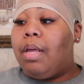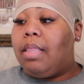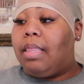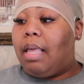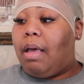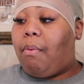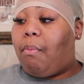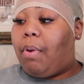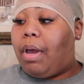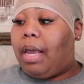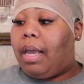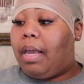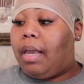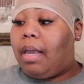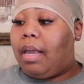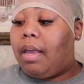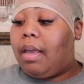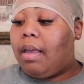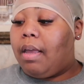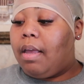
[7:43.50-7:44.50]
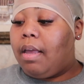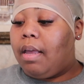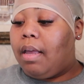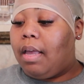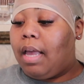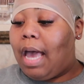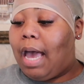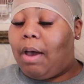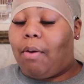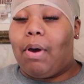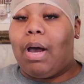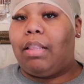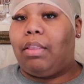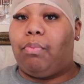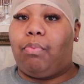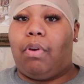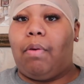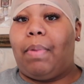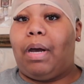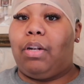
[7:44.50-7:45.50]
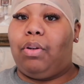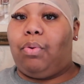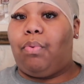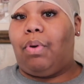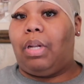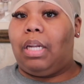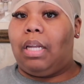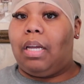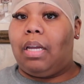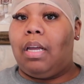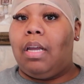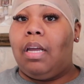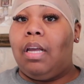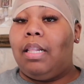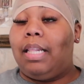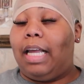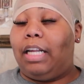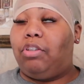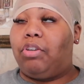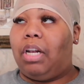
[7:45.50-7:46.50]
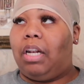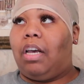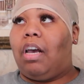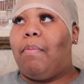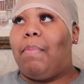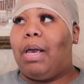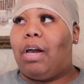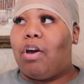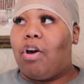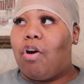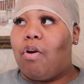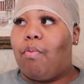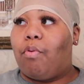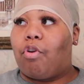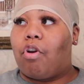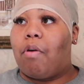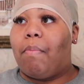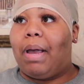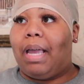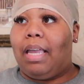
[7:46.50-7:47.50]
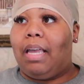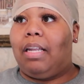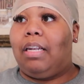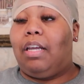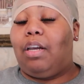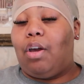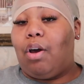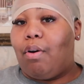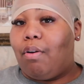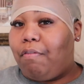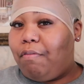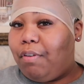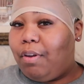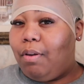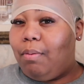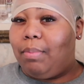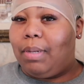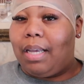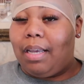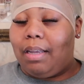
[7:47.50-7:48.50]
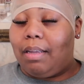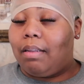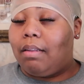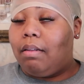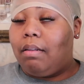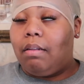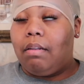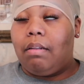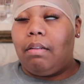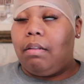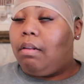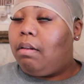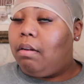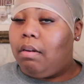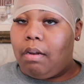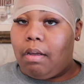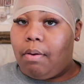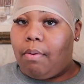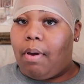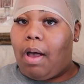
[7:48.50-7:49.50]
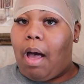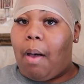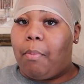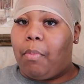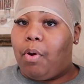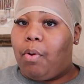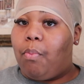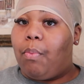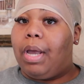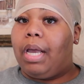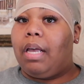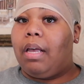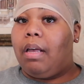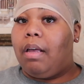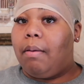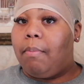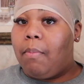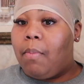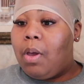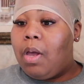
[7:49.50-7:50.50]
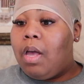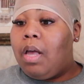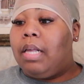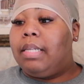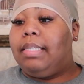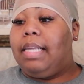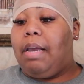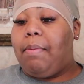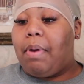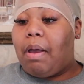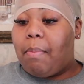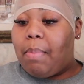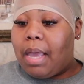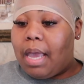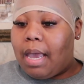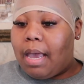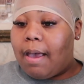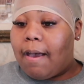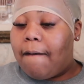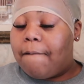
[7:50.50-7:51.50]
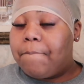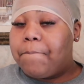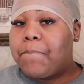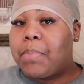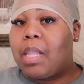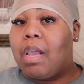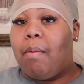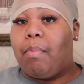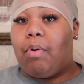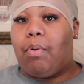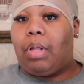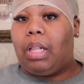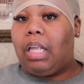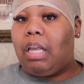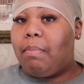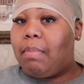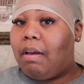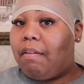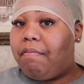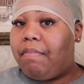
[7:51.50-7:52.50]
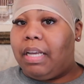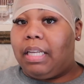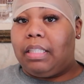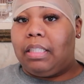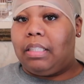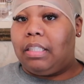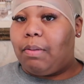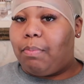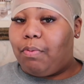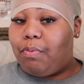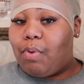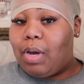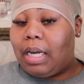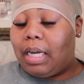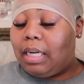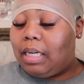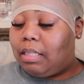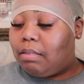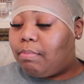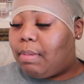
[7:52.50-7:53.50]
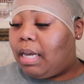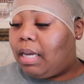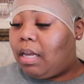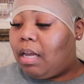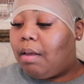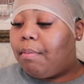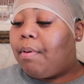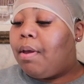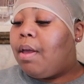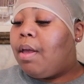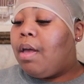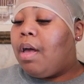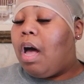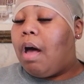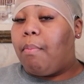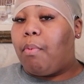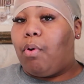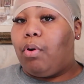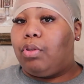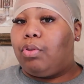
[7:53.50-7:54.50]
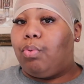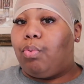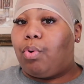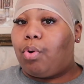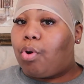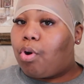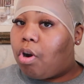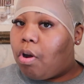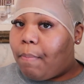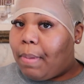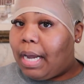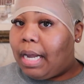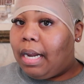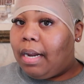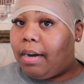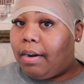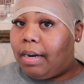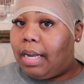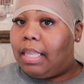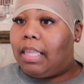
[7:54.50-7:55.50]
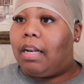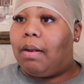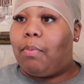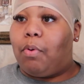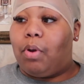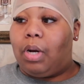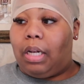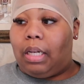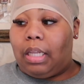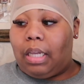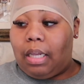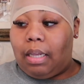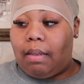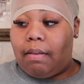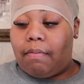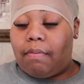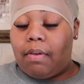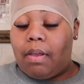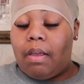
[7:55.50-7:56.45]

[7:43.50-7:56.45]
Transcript: That way I don't have to worry about doing it, like trying to come back home, curl my hair, then go and film. Like, no, I'm gonna wake up, take my bath, I'm gonna clean my face and stuff before I get this makeup. I'm going to curl my hair and then I'm gonna leave.